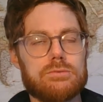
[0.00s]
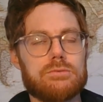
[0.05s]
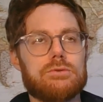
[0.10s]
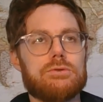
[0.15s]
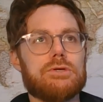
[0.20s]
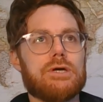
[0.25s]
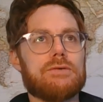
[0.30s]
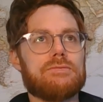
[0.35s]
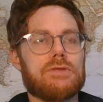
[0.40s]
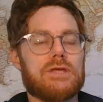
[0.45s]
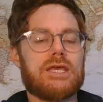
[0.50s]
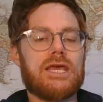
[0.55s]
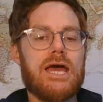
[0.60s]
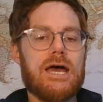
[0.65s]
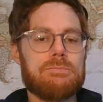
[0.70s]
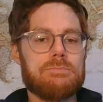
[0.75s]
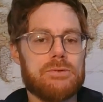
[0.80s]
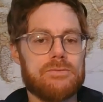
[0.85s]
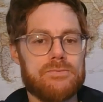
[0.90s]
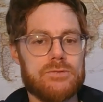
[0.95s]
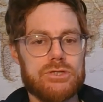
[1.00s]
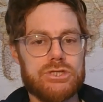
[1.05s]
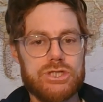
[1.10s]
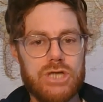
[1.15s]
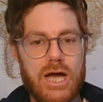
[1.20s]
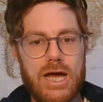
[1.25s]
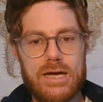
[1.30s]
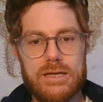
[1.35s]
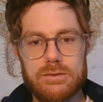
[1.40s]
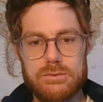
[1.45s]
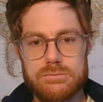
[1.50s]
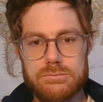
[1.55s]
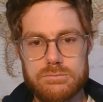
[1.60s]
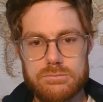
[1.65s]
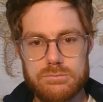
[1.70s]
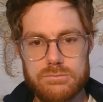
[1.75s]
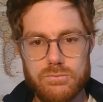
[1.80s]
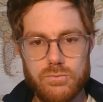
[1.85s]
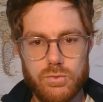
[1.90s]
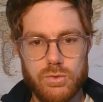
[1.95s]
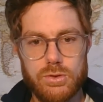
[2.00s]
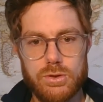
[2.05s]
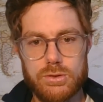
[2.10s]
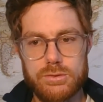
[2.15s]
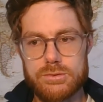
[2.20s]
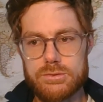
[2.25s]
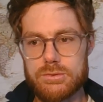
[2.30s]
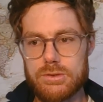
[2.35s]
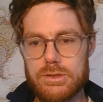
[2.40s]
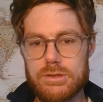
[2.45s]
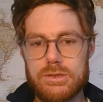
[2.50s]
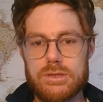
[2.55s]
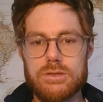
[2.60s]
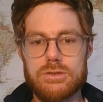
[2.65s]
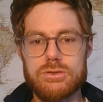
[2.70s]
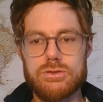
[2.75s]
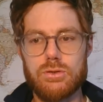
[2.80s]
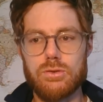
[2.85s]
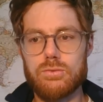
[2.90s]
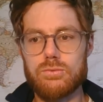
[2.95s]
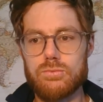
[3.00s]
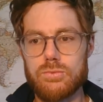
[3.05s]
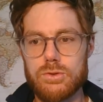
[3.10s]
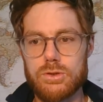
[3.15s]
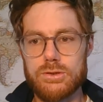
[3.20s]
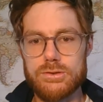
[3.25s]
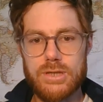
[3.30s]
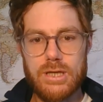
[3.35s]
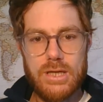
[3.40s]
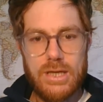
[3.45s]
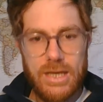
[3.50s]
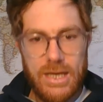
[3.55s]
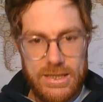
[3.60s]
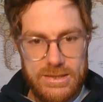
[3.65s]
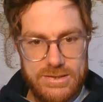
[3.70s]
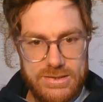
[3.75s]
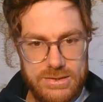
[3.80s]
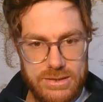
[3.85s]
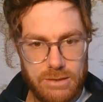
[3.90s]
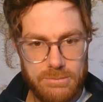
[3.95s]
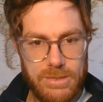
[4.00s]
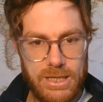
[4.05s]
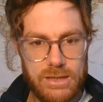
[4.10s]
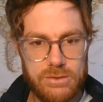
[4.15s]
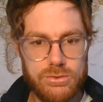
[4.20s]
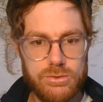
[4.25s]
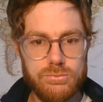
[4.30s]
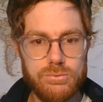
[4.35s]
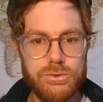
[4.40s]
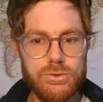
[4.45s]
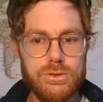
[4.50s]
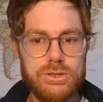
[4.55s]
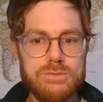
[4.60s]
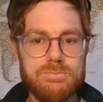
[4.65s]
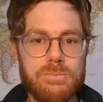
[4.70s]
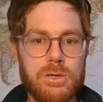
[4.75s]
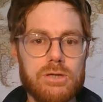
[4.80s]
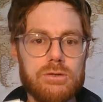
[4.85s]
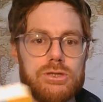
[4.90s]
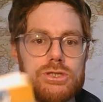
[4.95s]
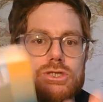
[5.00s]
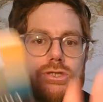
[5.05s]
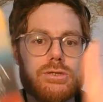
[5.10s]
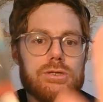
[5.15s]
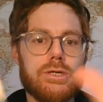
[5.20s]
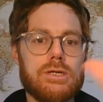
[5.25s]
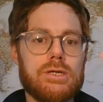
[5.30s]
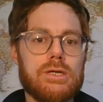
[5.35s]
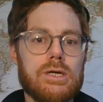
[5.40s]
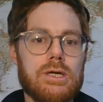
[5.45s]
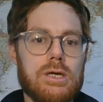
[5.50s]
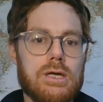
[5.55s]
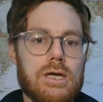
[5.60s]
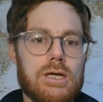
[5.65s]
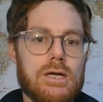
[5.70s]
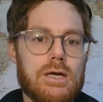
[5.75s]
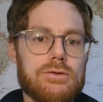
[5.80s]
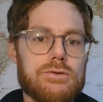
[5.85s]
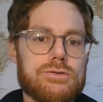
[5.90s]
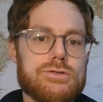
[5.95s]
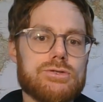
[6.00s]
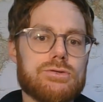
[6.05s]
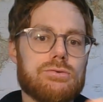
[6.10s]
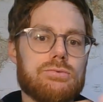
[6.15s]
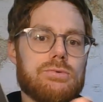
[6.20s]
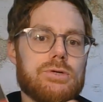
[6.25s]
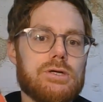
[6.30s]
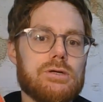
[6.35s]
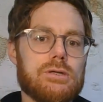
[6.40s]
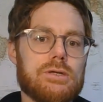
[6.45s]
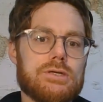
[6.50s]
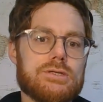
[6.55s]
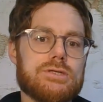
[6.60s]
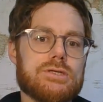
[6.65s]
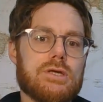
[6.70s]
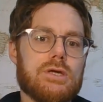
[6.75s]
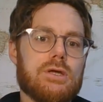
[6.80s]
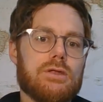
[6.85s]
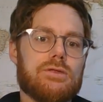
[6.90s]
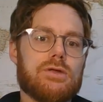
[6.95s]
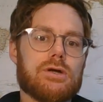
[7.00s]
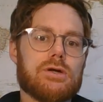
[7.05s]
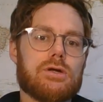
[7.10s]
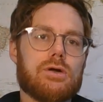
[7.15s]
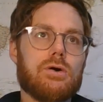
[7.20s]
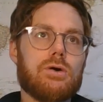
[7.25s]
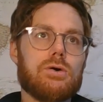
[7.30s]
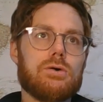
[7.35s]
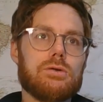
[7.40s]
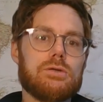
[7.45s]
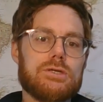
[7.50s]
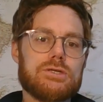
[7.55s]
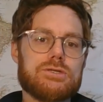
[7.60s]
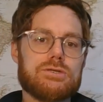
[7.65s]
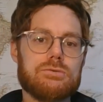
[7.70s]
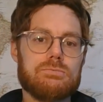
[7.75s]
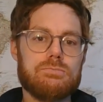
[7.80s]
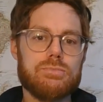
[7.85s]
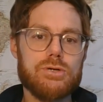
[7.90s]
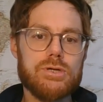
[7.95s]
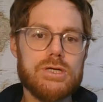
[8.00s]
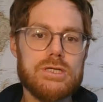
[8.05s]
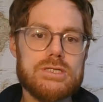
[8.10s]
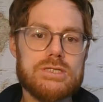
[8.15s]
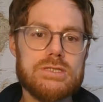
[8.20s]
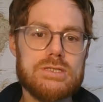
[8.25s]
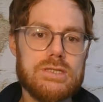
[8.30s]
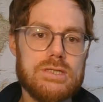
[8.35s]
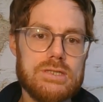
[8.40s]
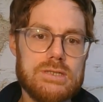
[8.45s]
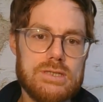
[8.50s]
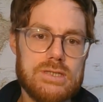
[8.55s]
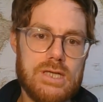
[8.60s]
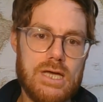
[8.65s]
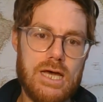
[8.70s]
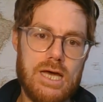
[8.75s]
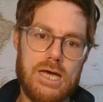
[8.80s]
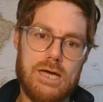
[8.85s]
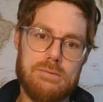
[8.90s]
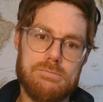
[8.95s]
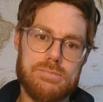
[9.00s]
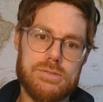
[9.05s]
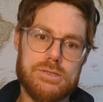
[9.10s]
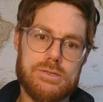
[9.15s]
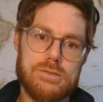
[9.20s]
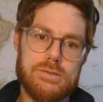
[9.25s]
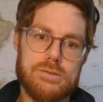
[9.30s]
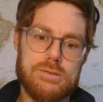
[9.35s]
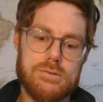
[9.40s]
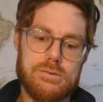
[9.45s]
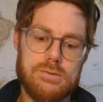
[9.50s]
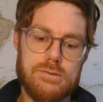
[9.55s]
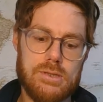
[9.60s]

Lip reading: You have the gap of the child world and the adult world, and somehow Neruda's poetry and other surrealists, their goal is to bridge these gaps.